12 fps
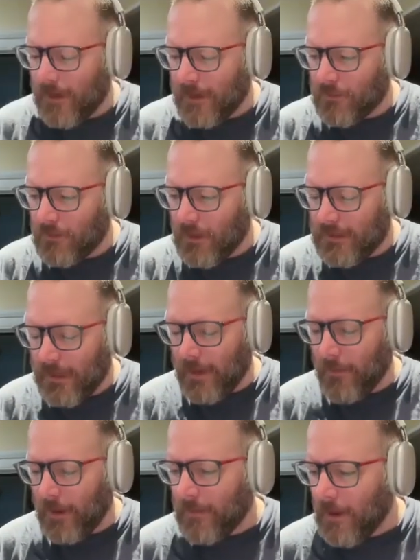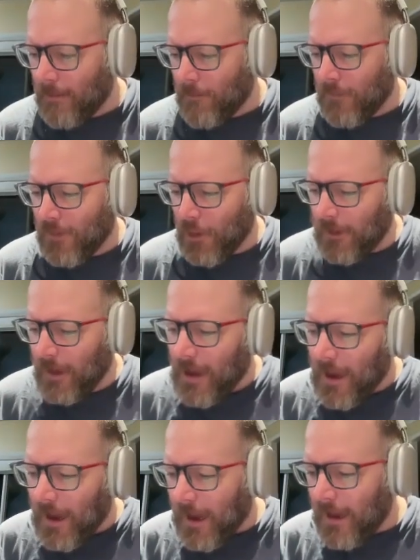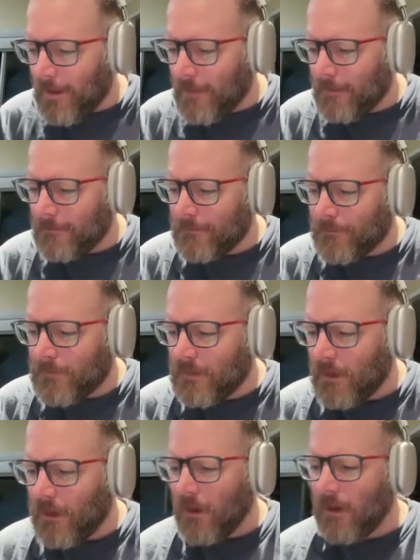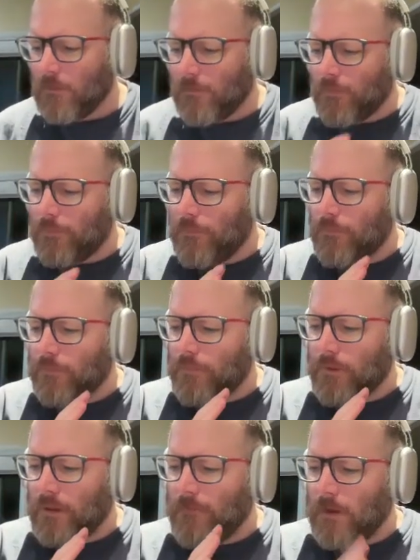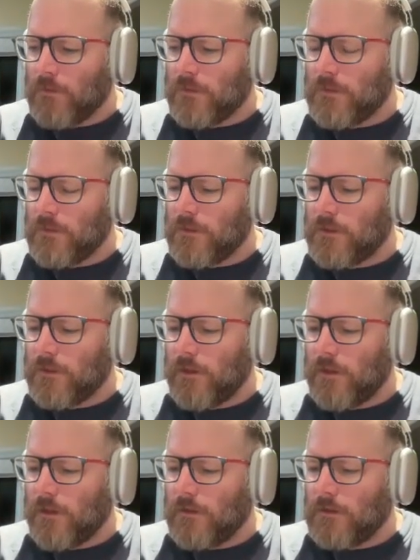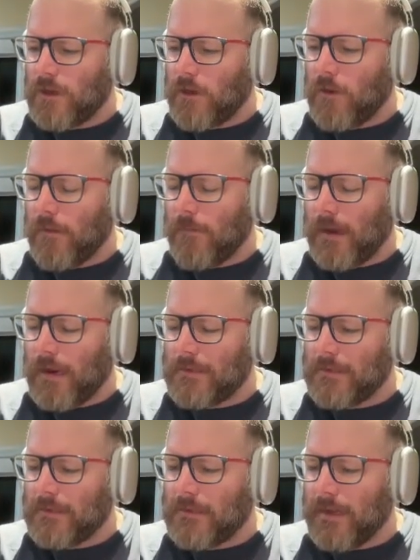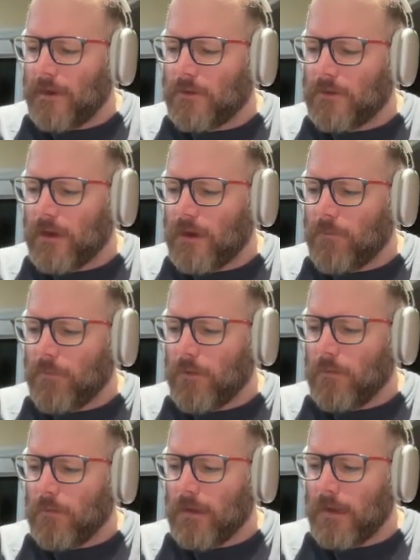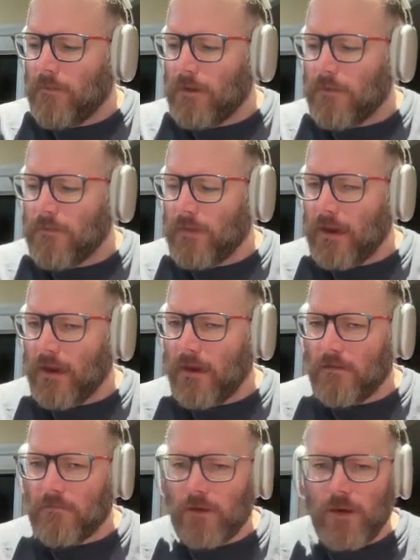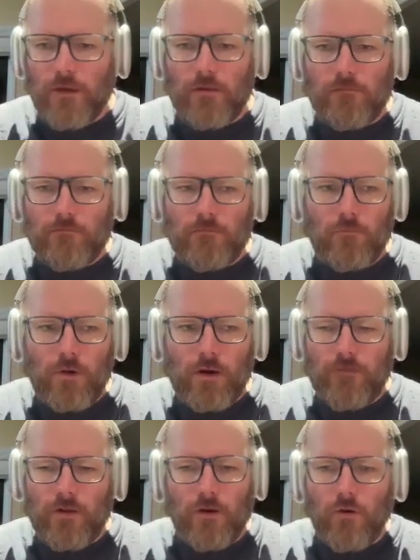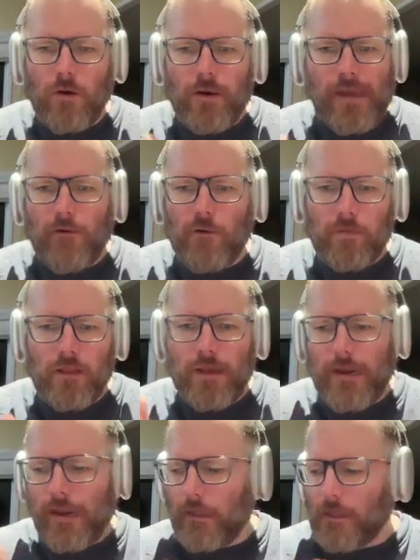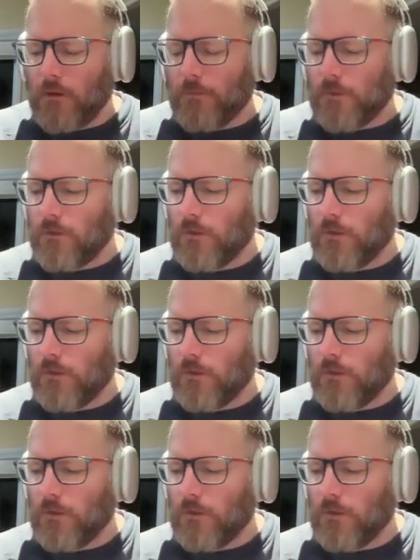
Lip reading: my natural eyes. Anyway, moving on. So if I was to do you know what I mean, as a second track, I'd probably get rid of that, whatever airplane, helicopter